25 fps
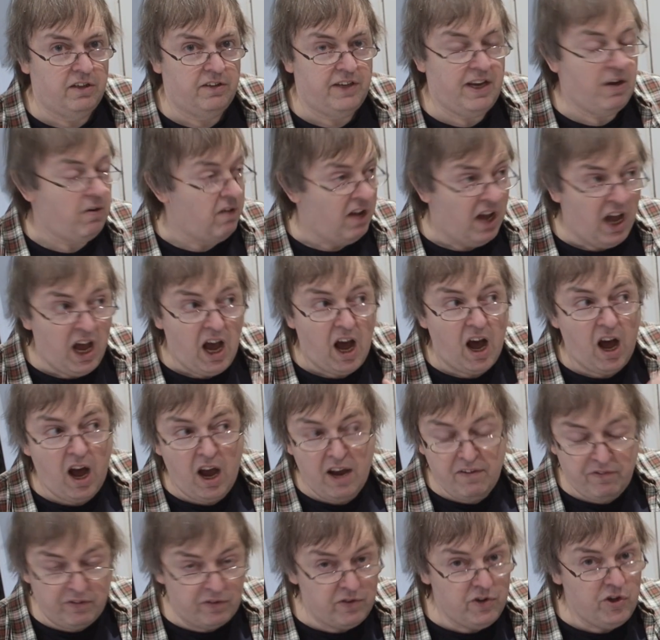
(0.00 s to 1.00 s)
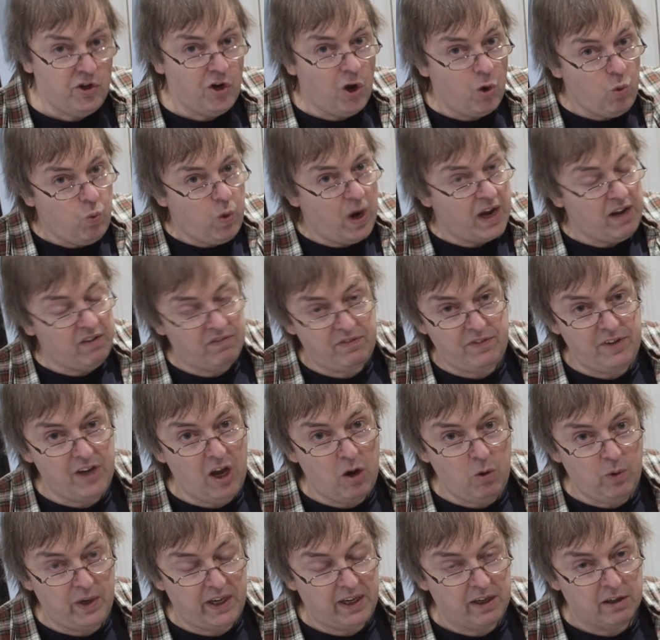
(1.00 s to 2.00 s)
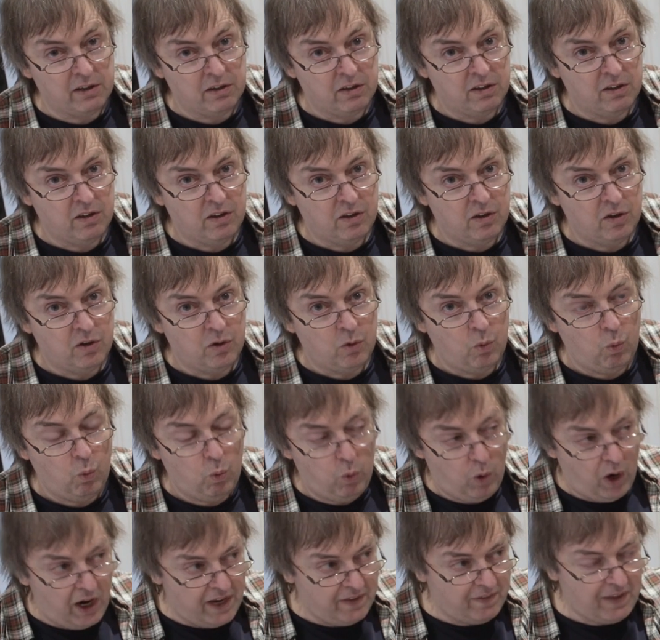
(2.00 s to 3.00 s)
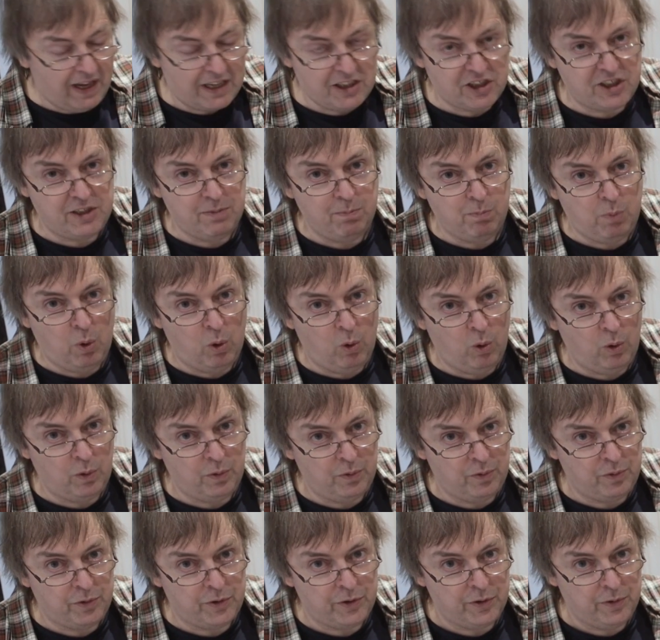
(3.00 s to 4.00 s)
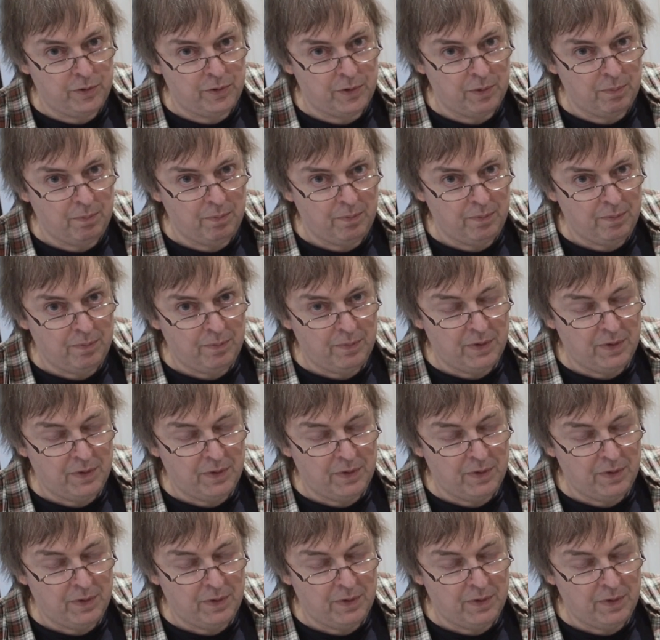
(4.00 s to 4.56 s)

Now, I've no way of knowing why that's important to them.